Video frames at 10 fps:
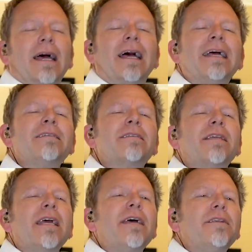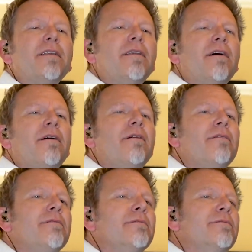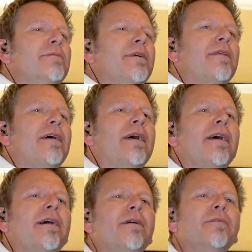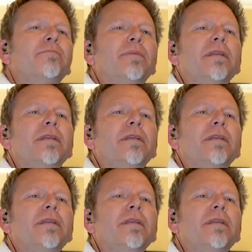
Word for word: I stand alone without